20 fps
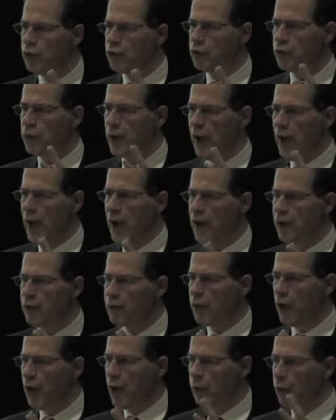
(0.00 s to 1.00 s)
should
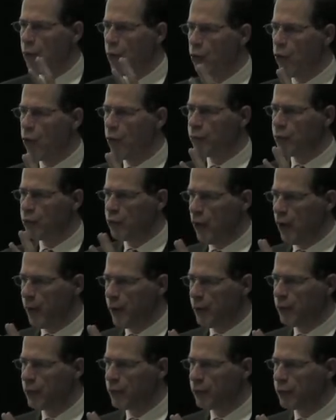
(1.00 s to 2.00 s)
have a more
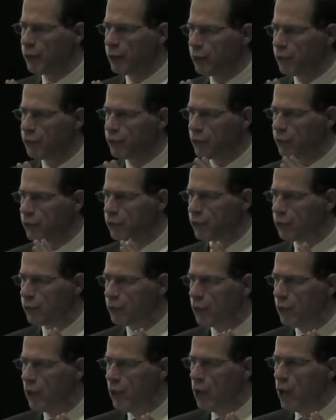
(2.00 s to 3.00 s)
prominent
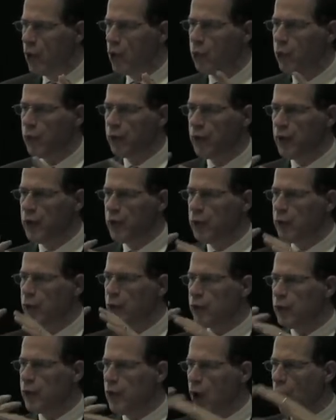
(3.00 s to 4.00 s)
position
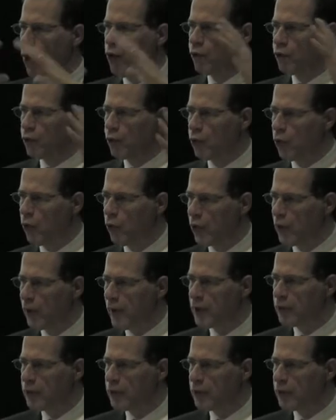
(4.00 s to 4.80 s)
within the overall